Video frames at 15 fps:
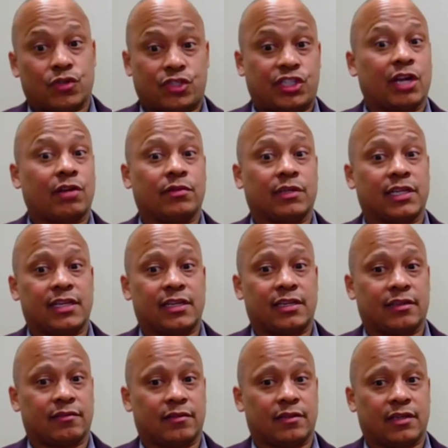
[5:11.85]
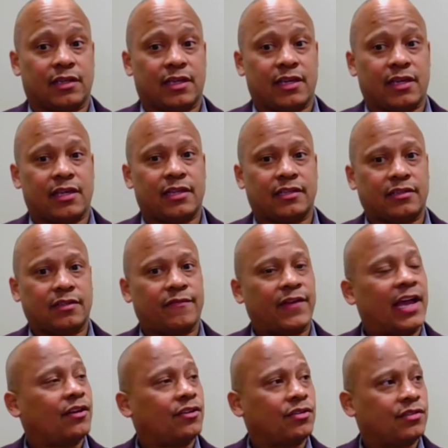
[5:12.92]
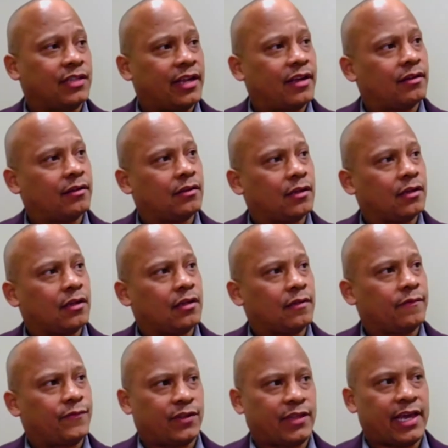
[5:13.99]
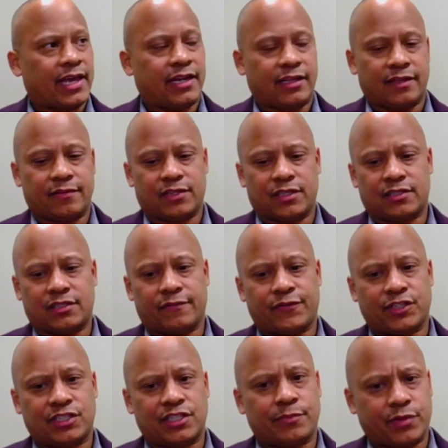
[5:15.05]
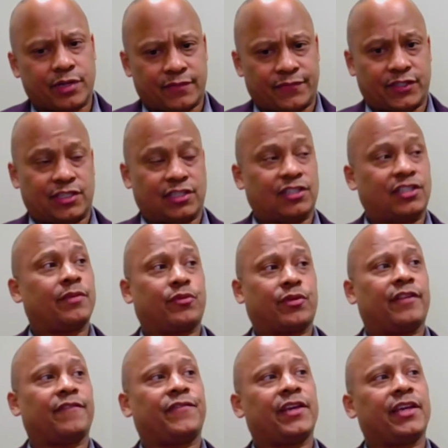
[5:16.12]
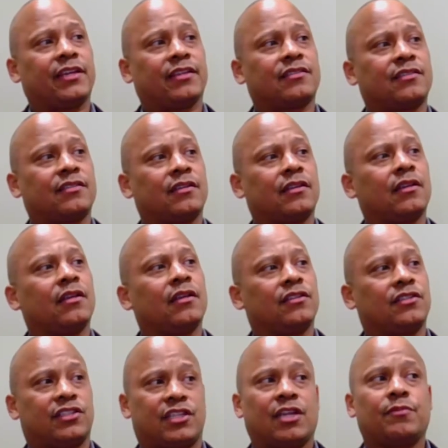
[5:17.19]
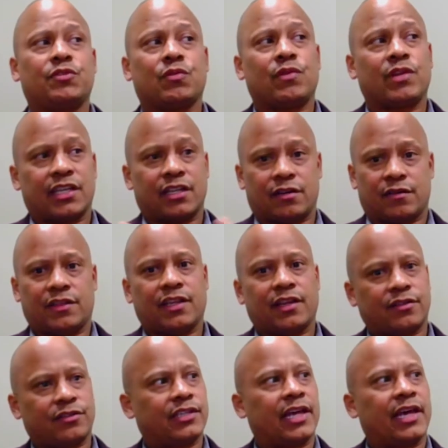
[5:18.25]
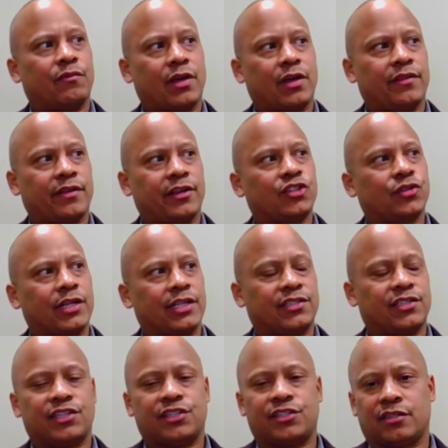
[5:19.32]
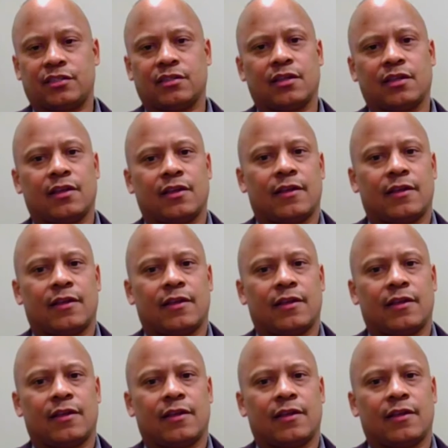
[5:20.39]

Well, certainly it is, the value's there for that. It's if it's a temporary fix, just to help someone get on the other side while they're in transition.